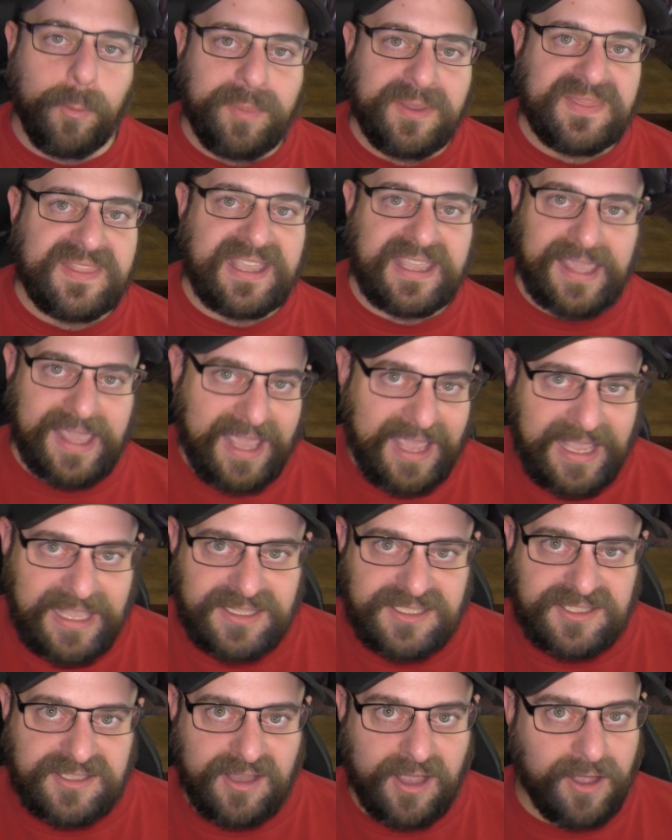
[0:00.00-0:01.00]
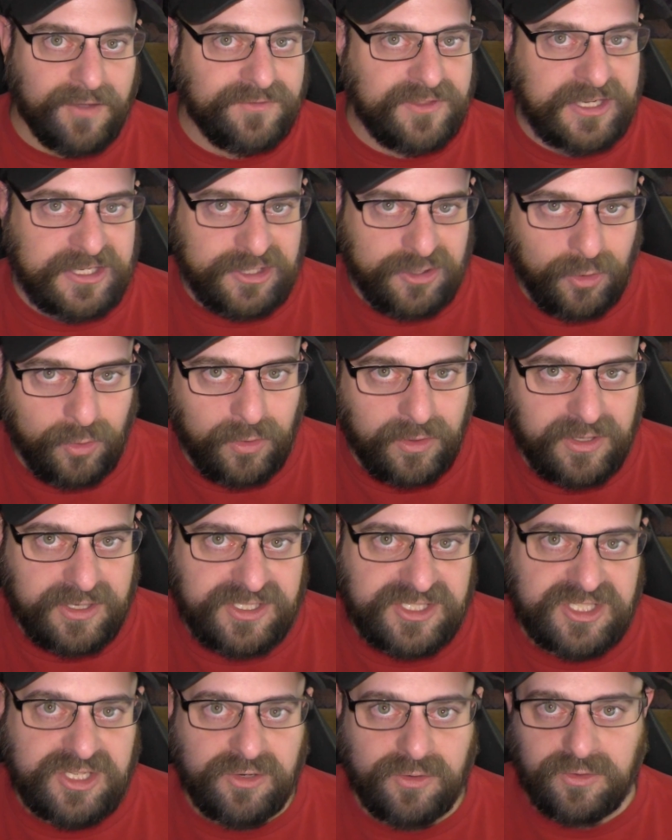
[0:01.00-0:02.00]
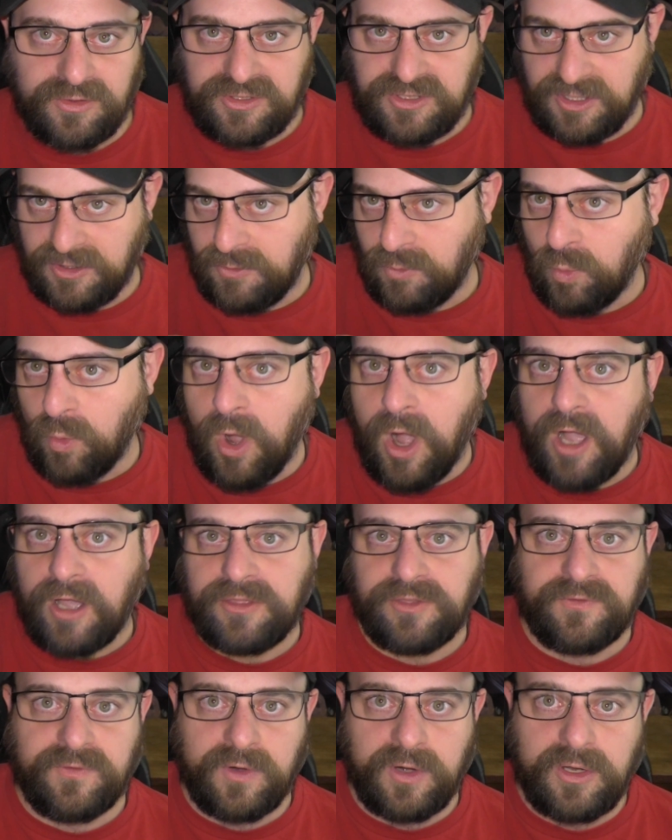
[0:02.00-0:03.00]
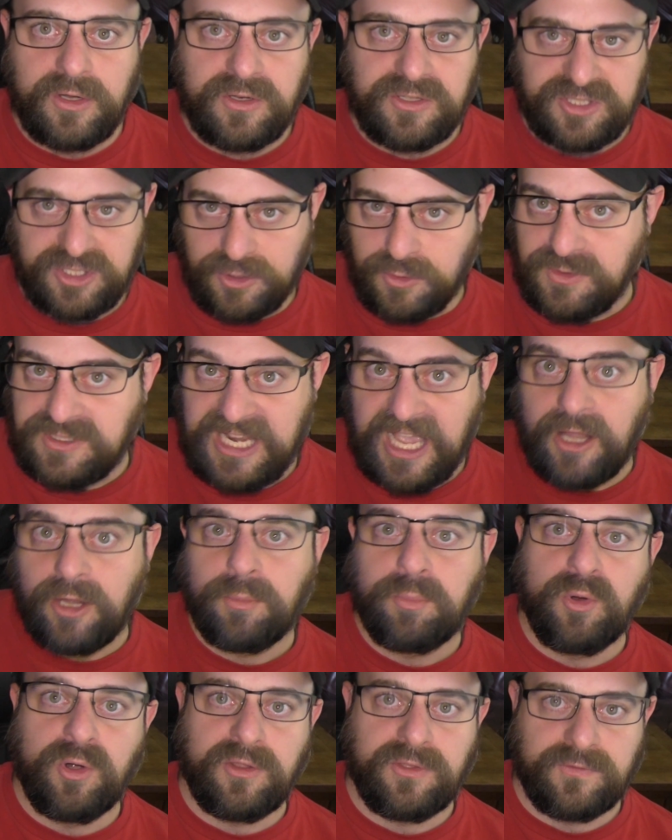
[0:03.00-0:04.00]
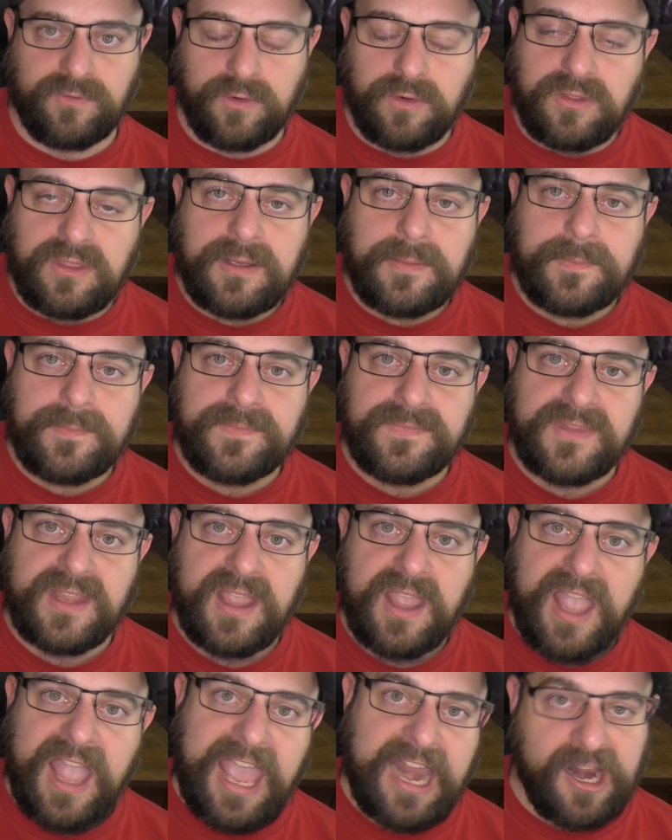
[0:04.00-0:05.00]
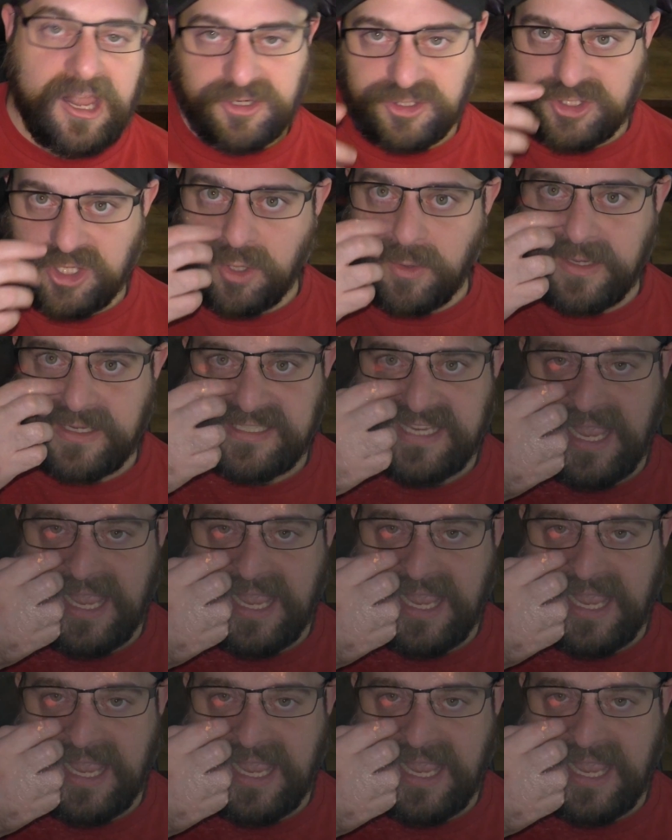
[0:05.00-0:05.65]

open the gates of the doors to walk through, to teleport through them. And I'll show